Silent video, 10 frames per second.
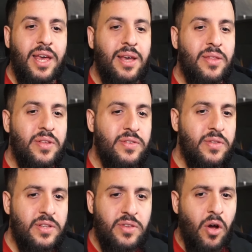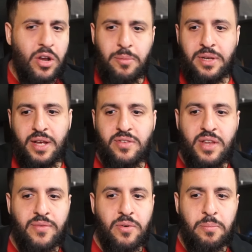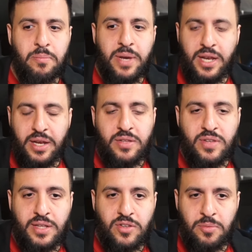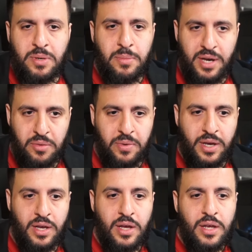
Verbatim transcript: Like this this argument has never made any sense to me by the way.